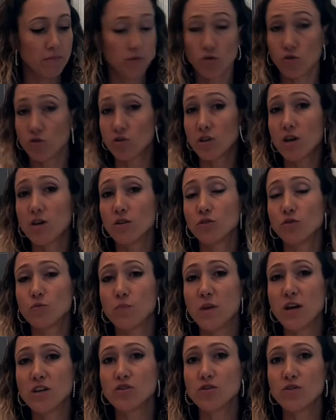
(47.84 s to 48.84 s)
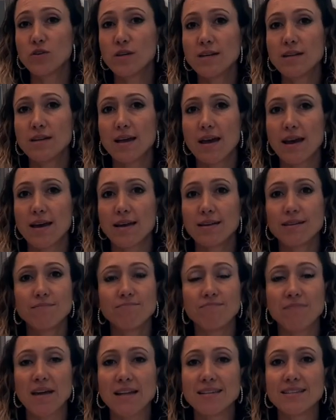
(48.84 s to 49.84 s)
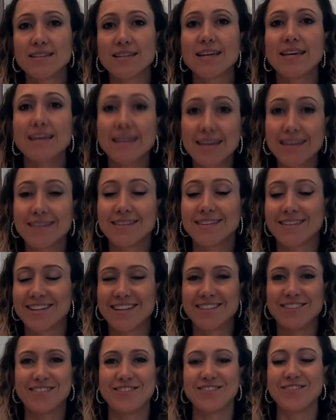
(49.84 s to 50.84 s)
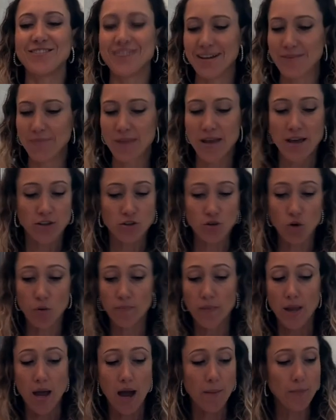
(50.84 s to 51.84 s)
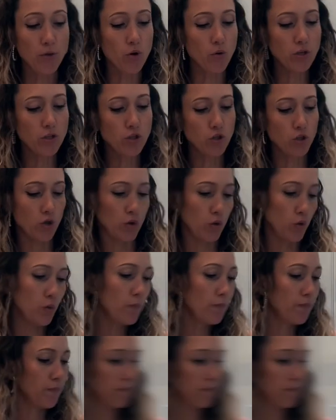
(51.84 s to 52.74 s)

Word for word: your scale to measure it and that's it. Let's do it. So I'm going to